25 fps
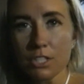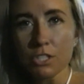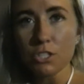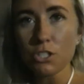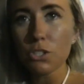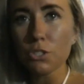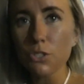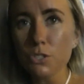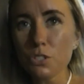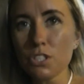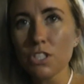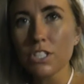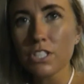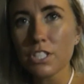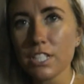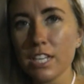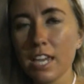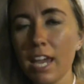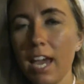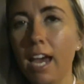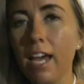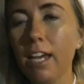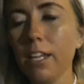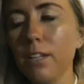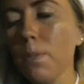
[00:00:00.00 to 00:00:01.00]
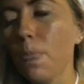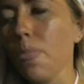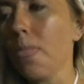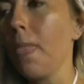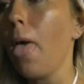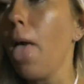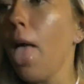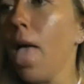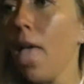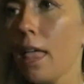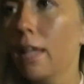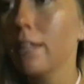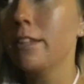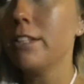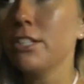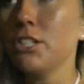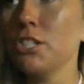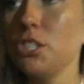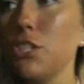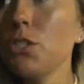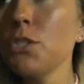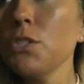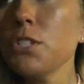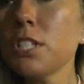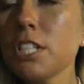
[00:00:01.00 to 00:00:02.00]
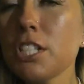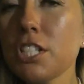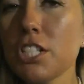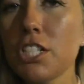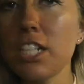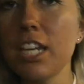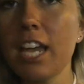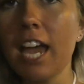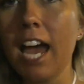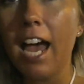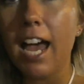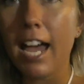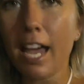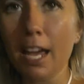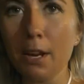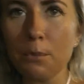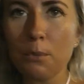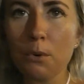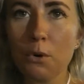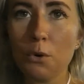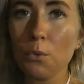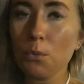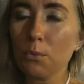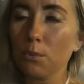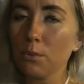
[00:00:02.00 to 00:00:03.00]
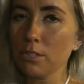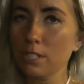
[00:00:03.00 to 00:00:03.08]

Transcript: the shoes that she had, the shoes that she had were